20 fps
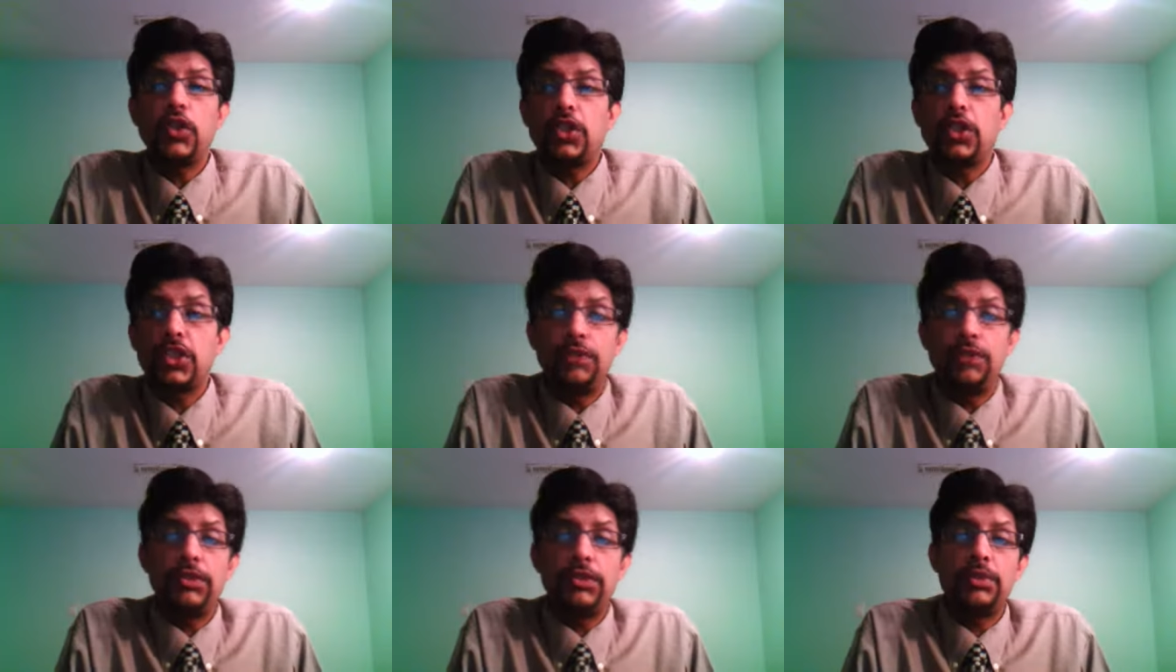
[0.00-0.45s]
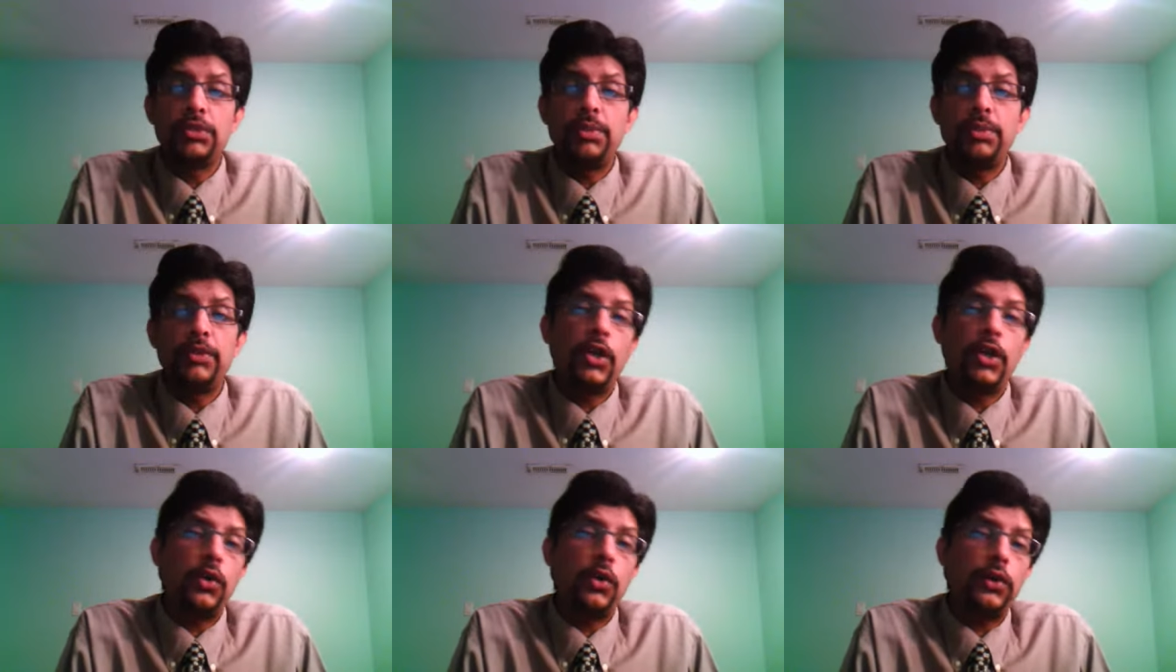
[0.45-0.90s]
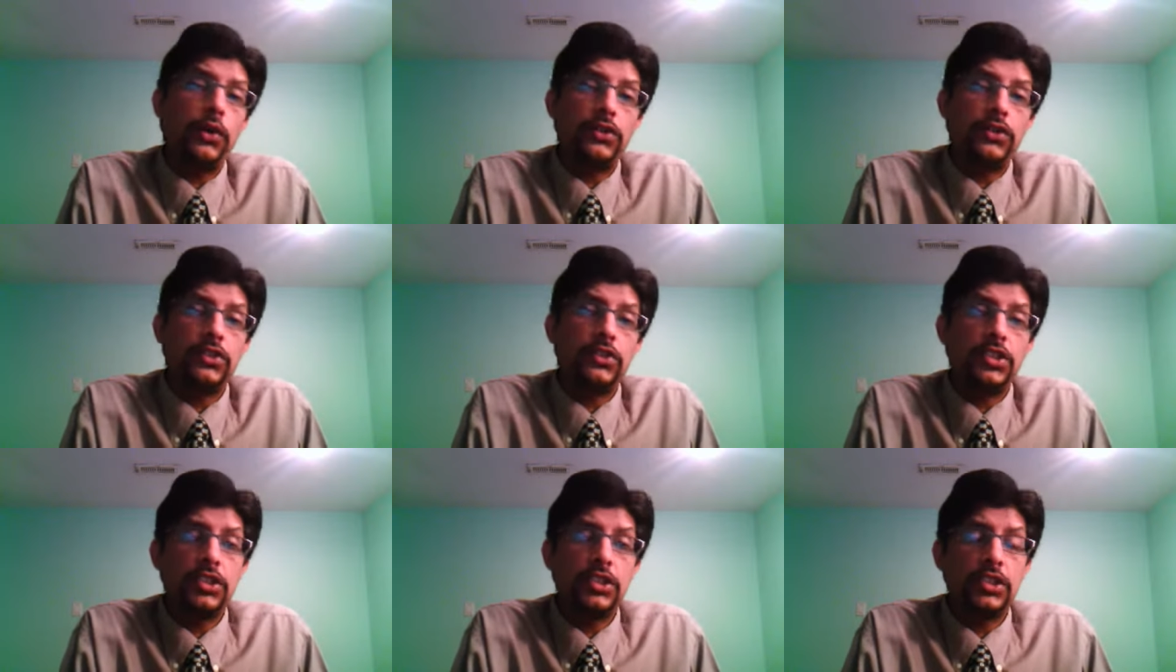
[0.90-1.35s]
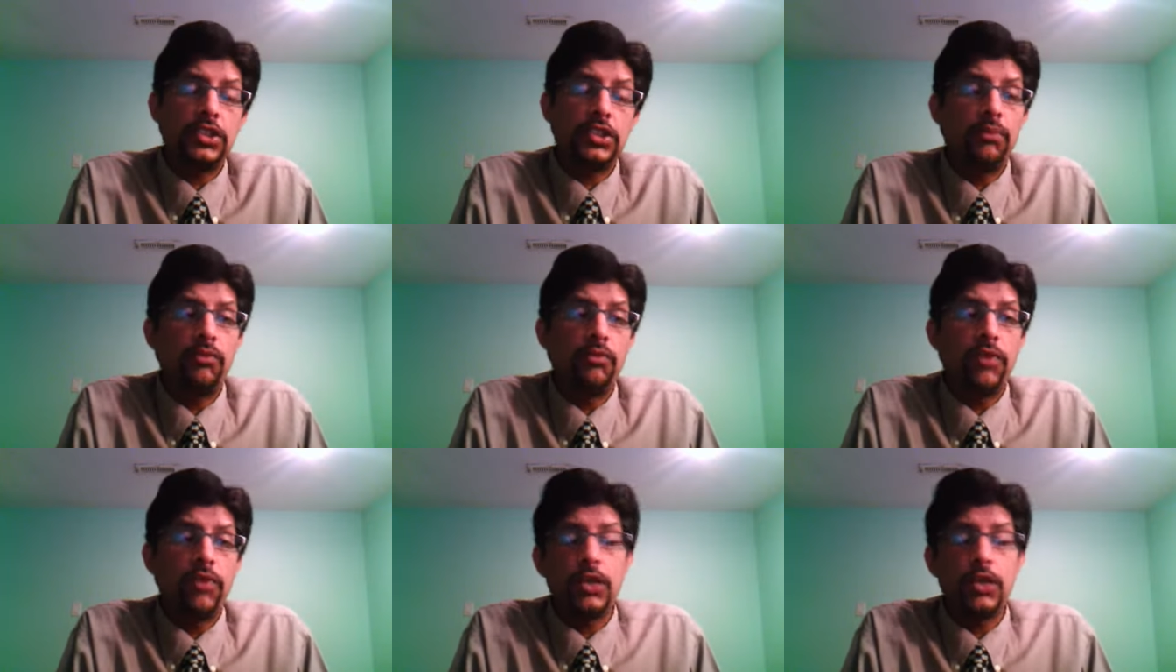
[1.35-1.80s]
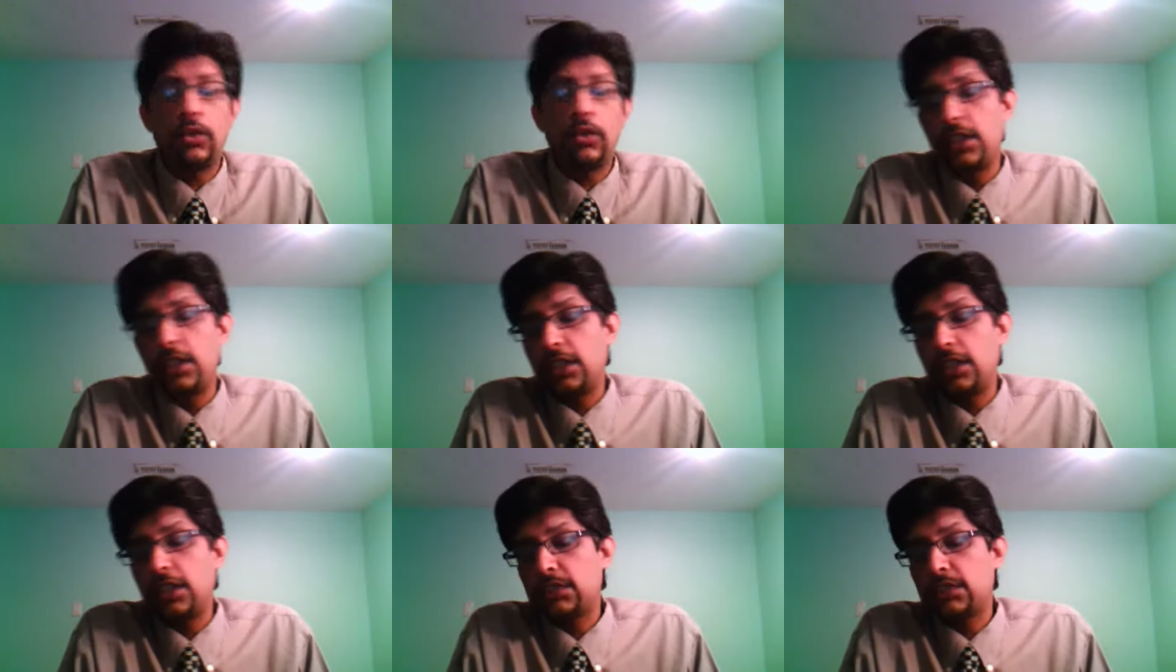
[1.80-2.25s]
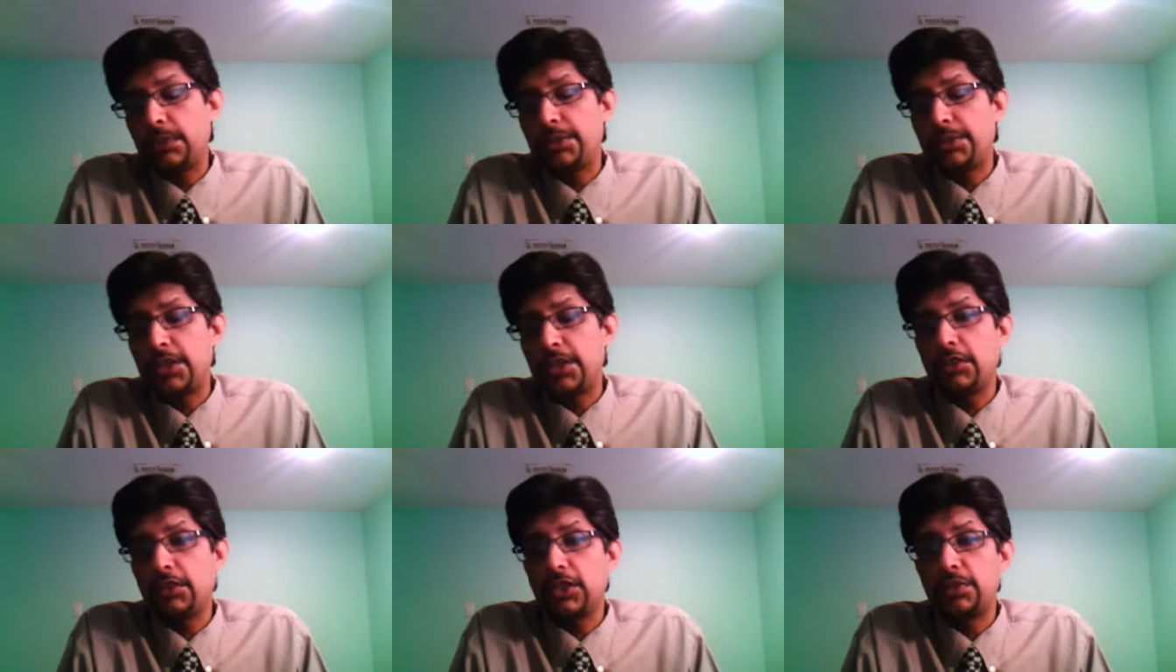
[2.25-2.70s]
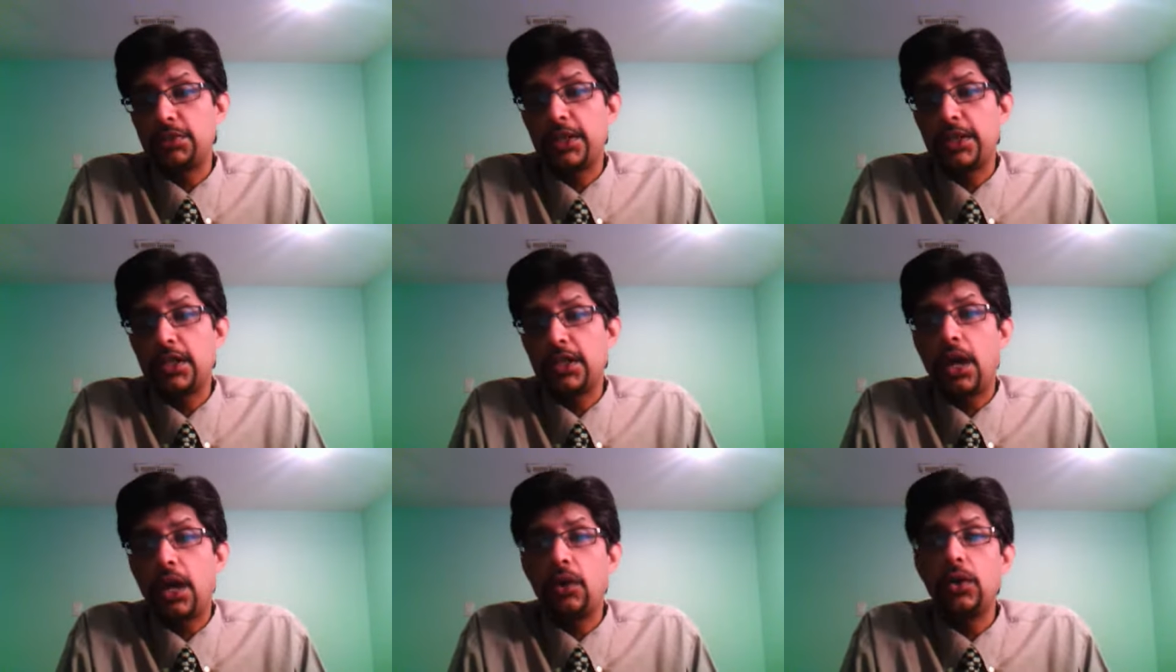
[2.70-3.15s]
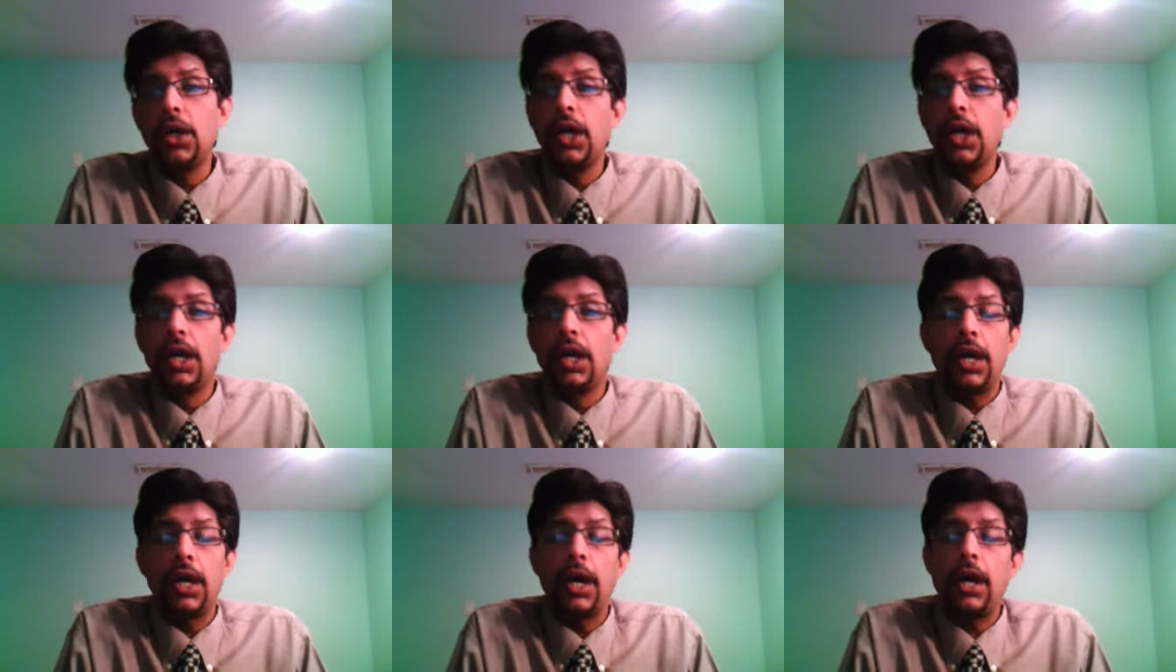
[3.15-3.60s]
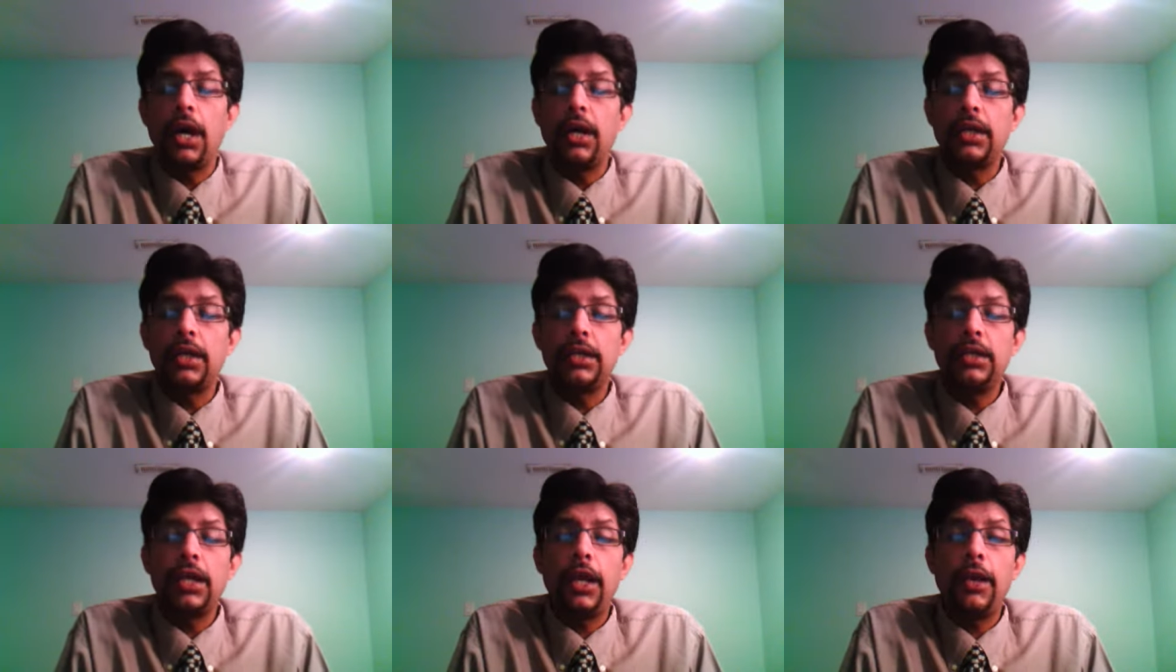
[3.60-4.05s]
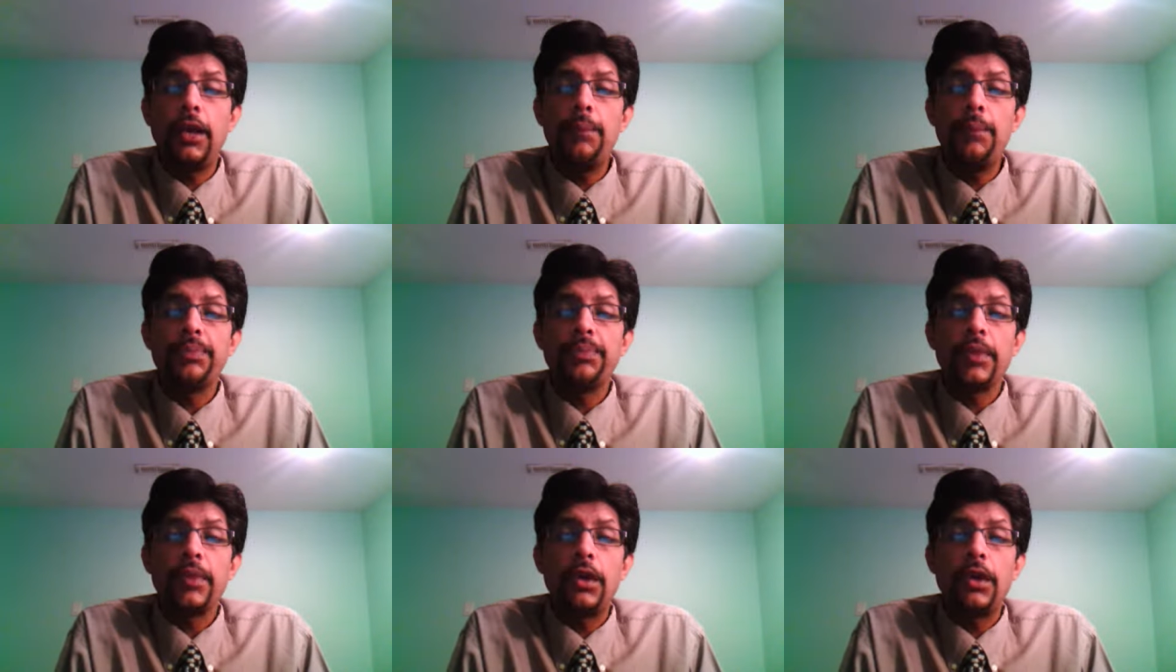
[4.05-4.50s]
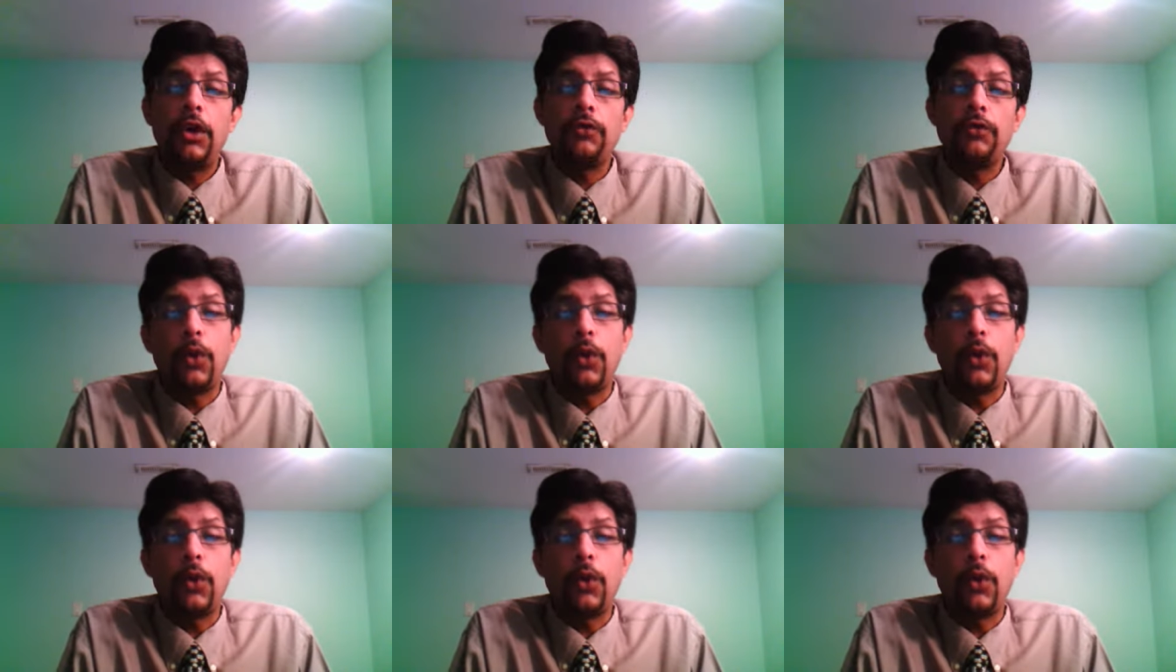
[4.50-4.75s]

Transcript: Stephen Smith, we are going to see some very good innings from Stephen Smith now uh, in the uh,